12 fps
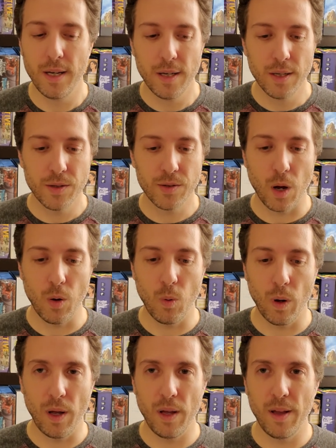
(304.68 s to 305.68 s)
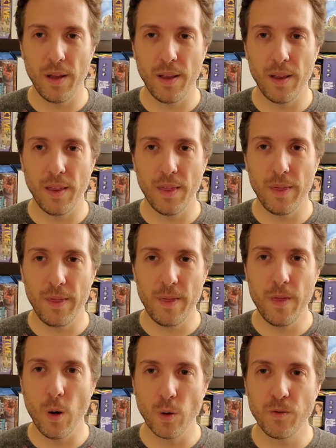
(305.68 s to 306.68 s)
So
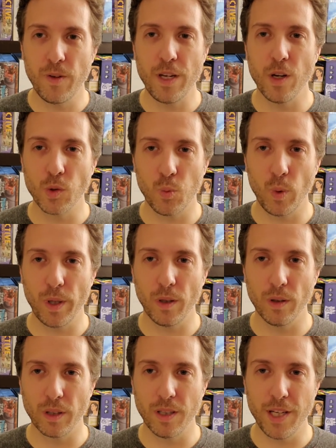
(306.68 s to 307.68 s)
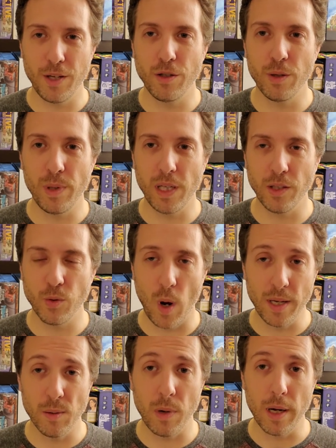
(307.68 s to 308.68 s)
those videos will continue to be
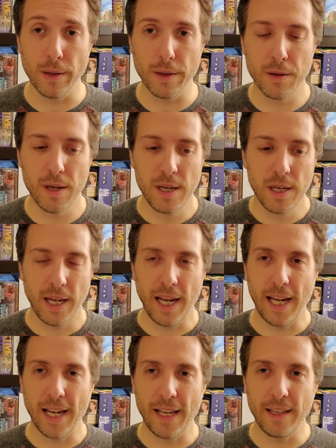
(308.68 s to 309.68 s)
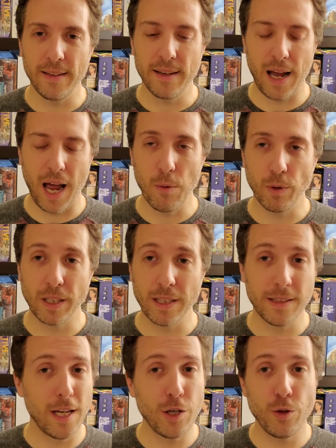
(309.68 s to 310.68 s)
twice a month. And I will
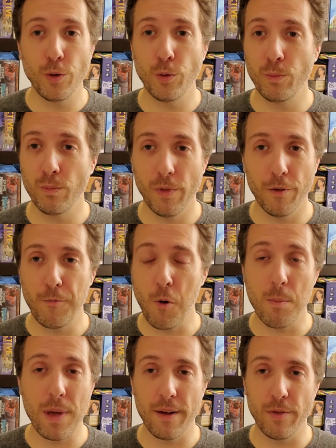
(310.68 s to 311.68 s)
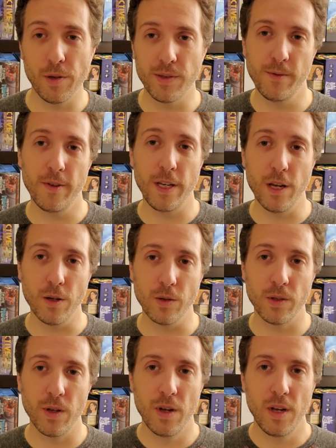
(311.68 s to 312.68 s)
continue the format of these
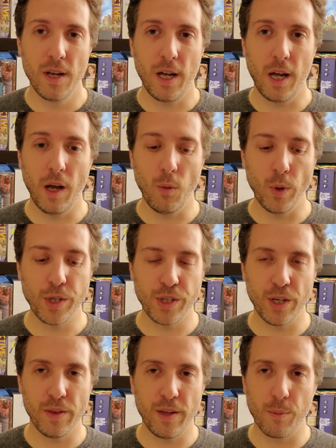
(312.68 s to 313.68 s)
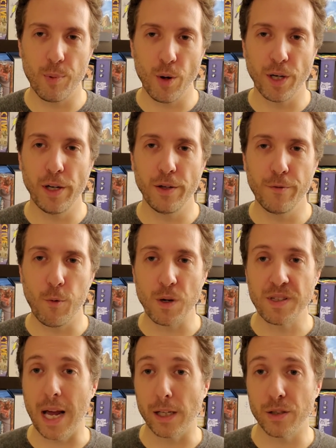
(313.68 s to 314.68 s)
videos, which they're broken into 4
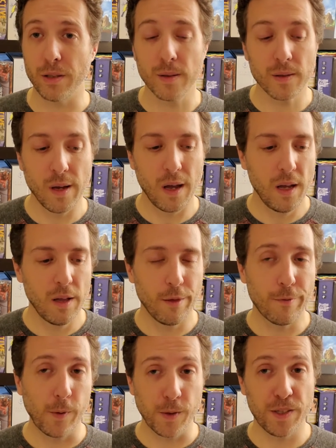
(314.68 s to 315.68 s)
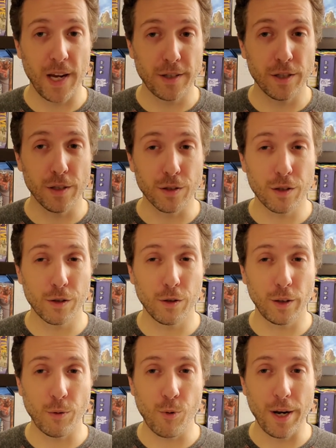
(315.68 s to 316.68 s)
sections. The first section is
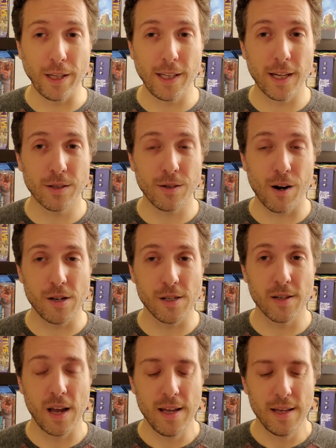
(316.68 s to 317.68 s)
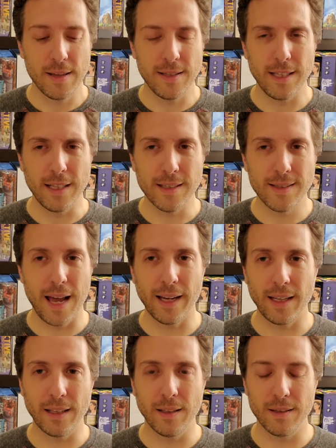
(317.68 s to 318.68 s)
currently running Kickstarters. The
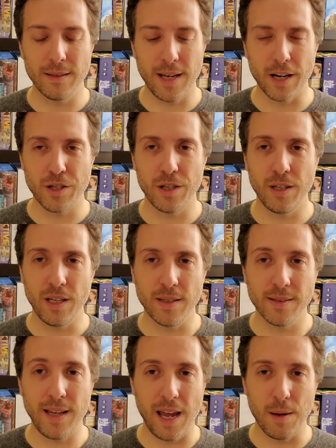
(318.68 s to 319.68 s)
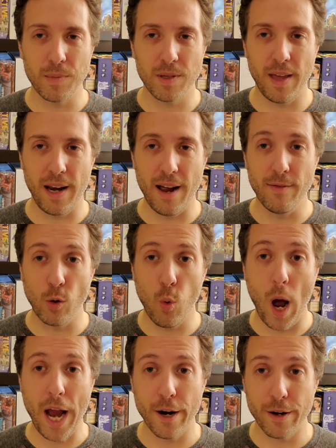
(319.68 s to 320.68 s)
second section is games that I've
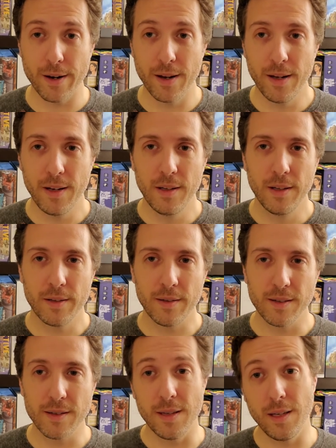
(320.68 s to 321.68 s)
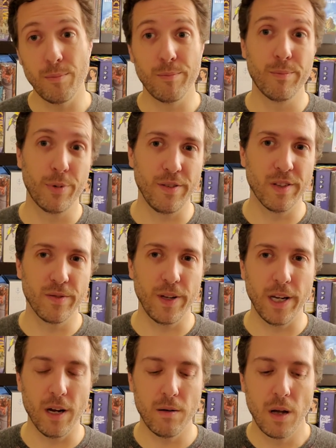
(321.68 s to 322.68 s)
acquired since the previous
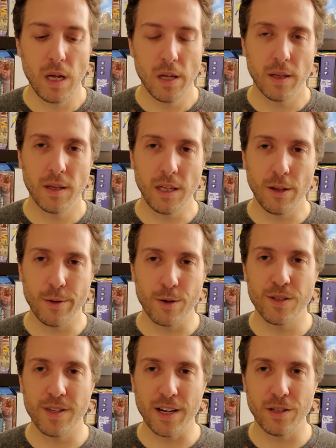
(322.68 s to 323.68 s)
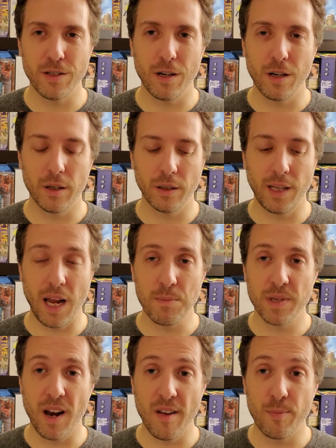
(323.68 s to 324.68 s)
video. The third section are games
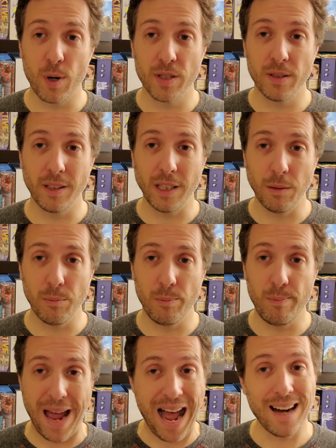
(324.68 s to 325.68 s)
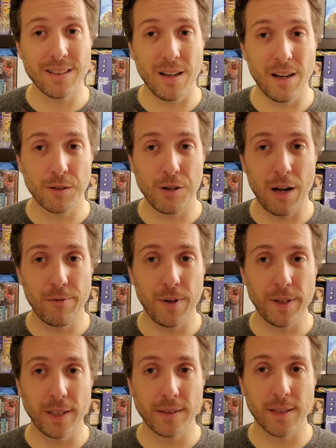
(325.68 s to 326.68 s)
that I've personally backed on
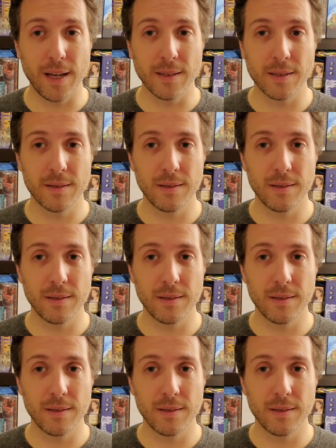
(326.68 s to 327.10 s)
crowdfunding sites.